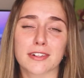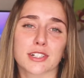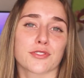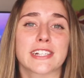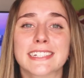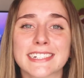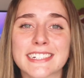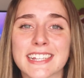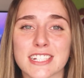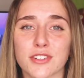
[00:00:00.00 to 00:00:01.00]
there's a reason
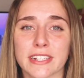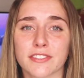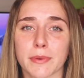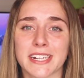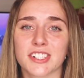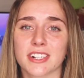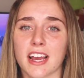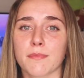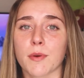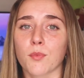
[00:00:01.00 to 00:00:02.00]
to this transformation,
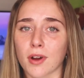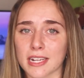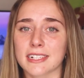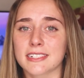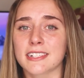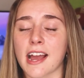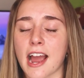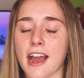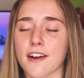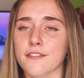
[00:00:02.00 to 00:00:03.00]
I've been wanting to
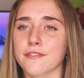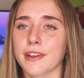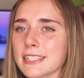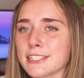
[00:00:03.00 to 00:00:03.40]
have like a